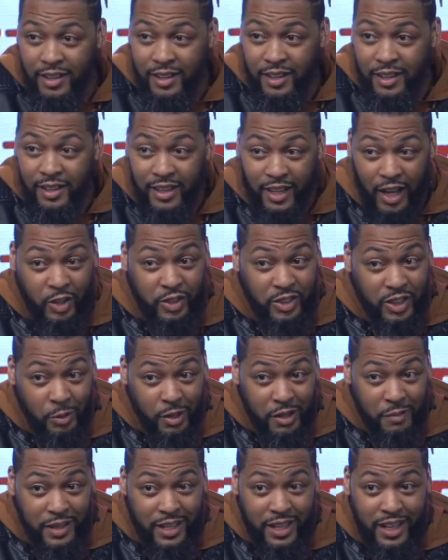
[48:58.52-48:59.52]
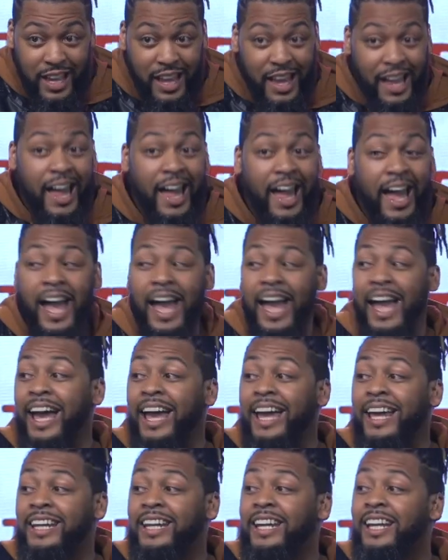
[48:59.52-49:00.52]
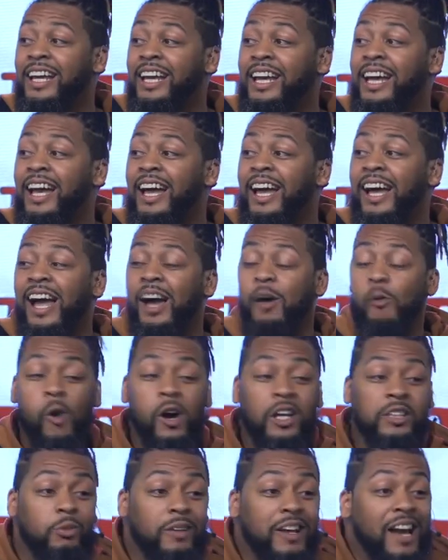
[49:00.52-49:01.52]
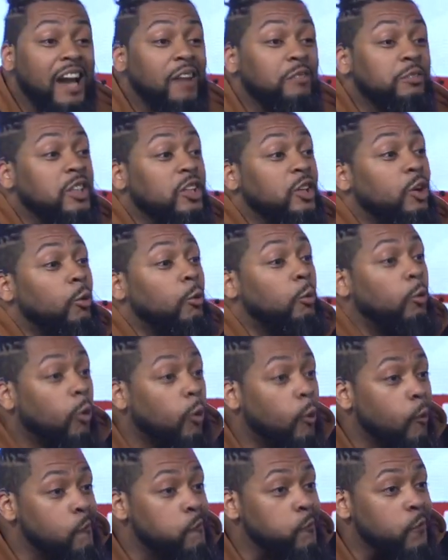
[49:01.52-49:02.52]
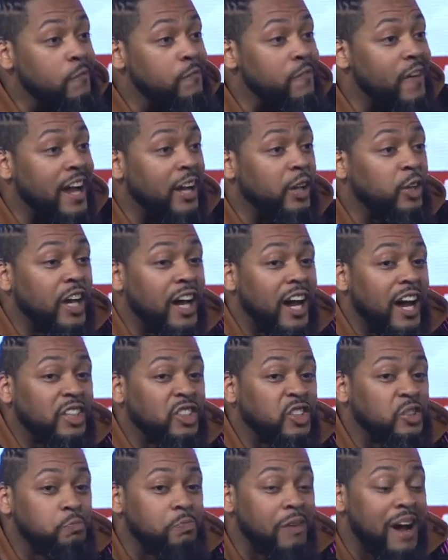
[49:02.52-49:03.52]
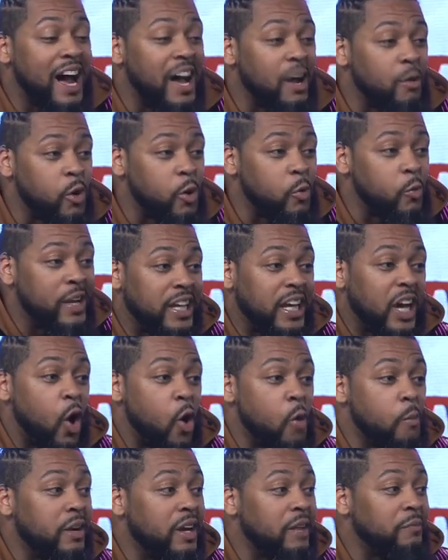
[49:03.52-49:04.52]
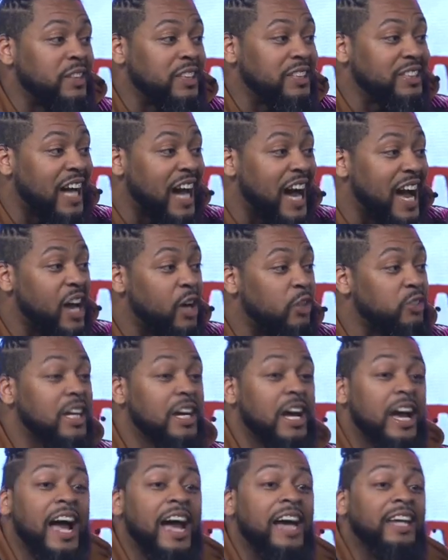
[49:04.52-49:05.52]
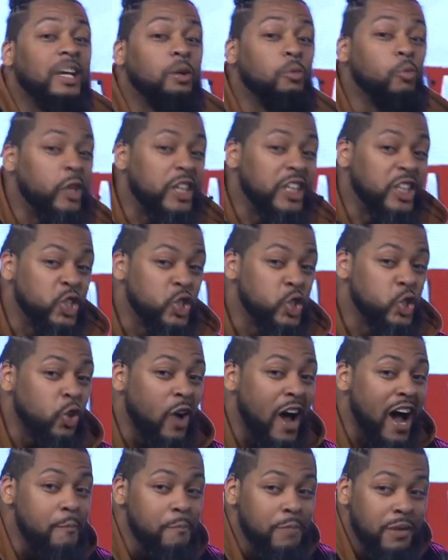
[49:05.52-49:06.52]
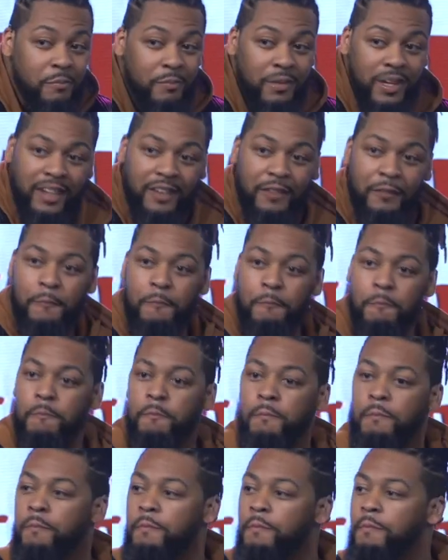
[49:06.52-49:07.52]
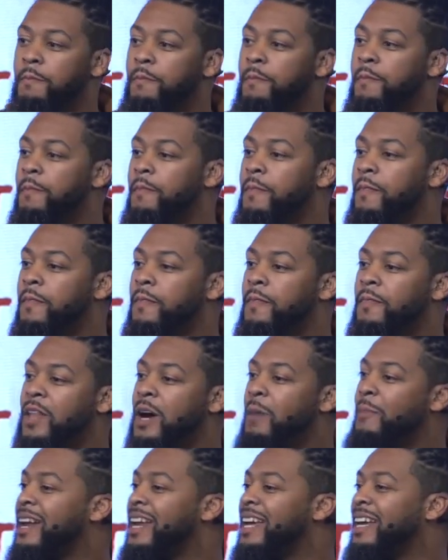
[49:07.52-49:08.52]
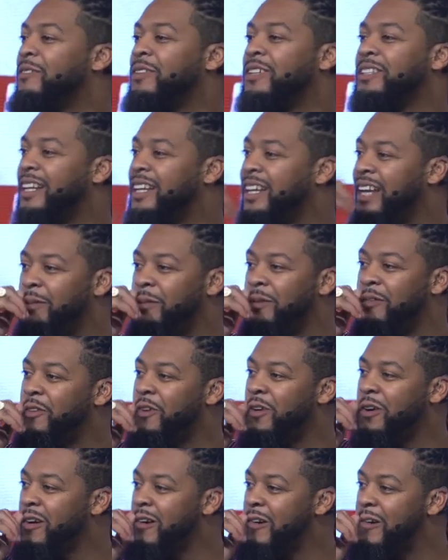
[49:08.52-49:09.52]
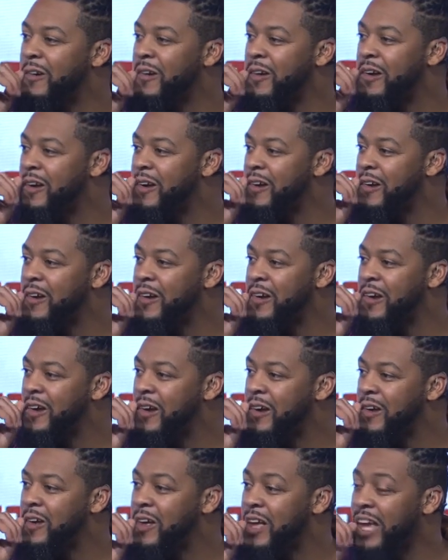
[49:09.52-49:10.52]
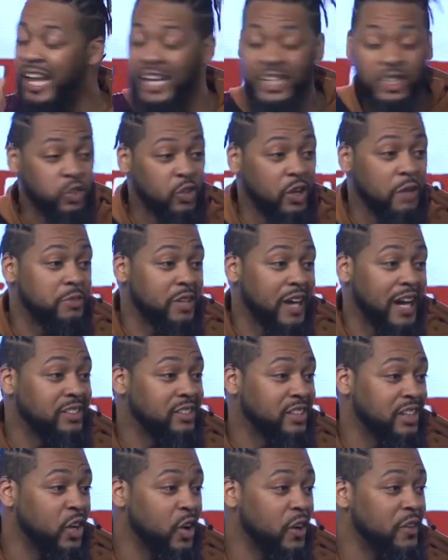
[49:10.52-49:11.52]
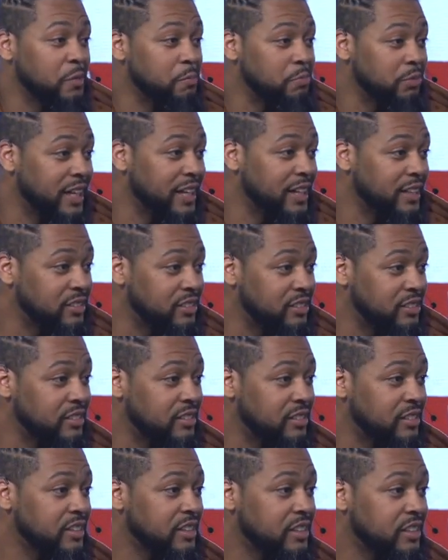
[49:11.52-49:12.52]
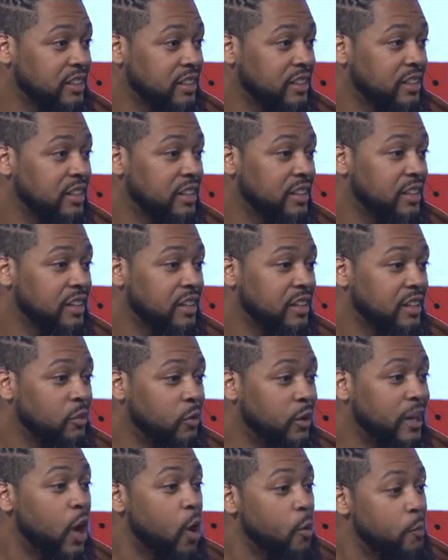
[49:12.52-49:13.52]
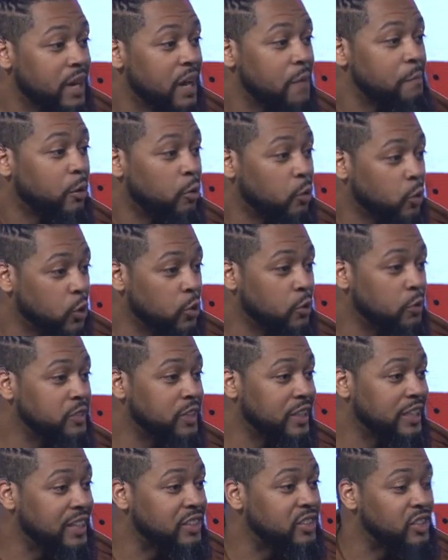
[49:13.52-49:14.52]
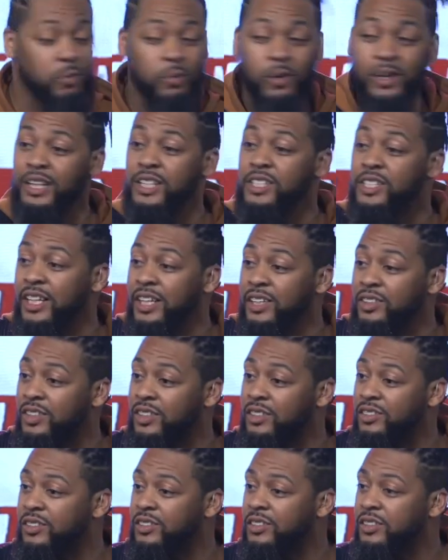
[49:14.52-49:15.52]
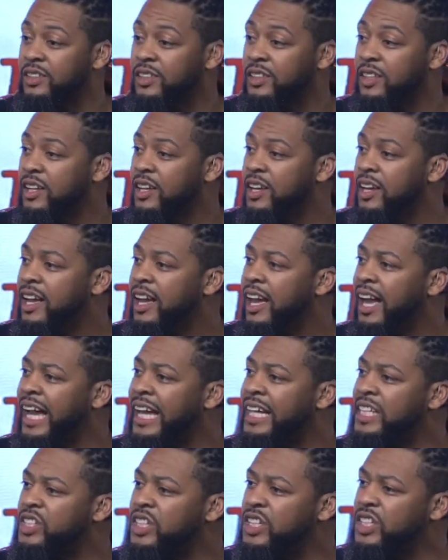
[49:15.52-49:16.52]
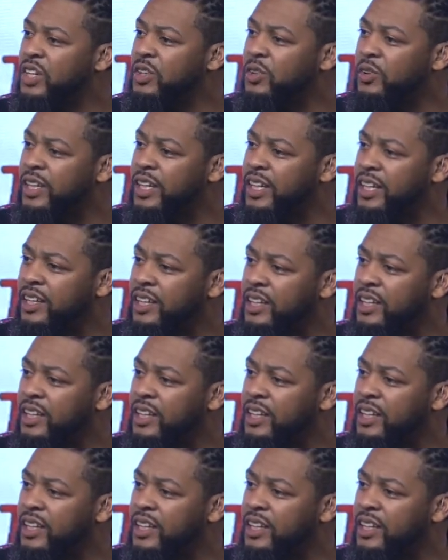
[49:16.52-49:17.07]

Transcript: Y'all still with me? And once we got him to the roof, we found a spot where we open up the tiles and then we drop him in. Nobody had ever done that before. In scripture, I see no other place where they open up a roof to get someone to Jesus. Ingenuity.